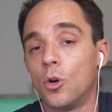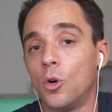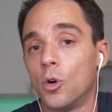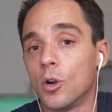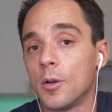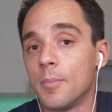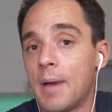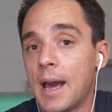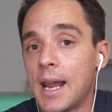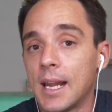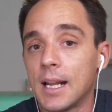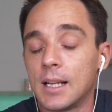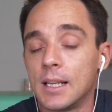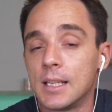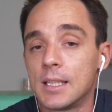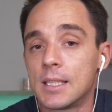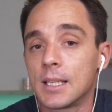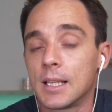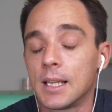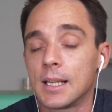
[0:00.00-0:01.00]
automatically
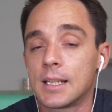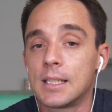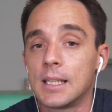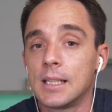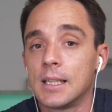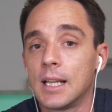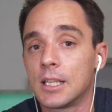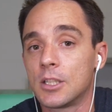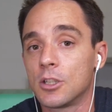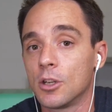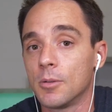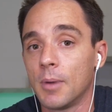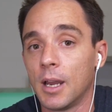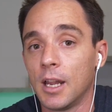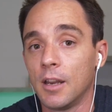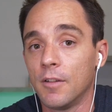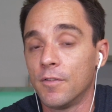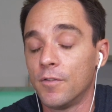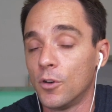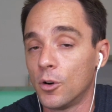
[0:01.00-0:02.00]
selecting that
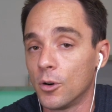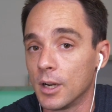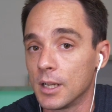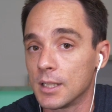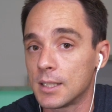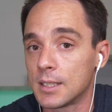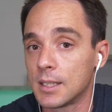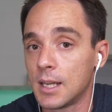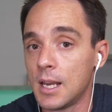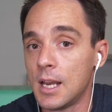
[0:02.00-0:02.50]
domain for us.